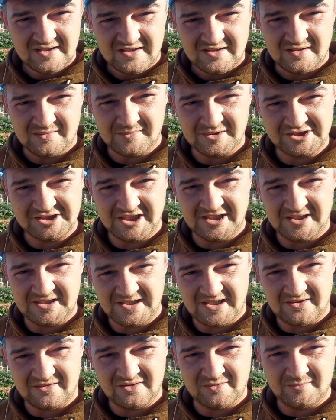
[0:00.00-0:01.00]
the machine
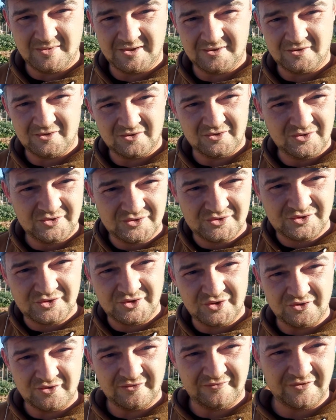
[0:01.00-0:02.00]
down the middle to
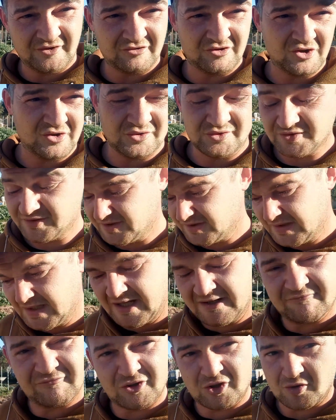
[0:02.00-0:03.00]
do the furrows
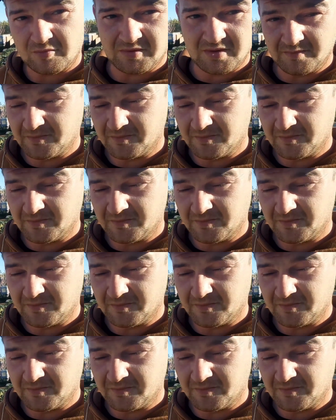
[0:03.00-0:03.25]
every couple of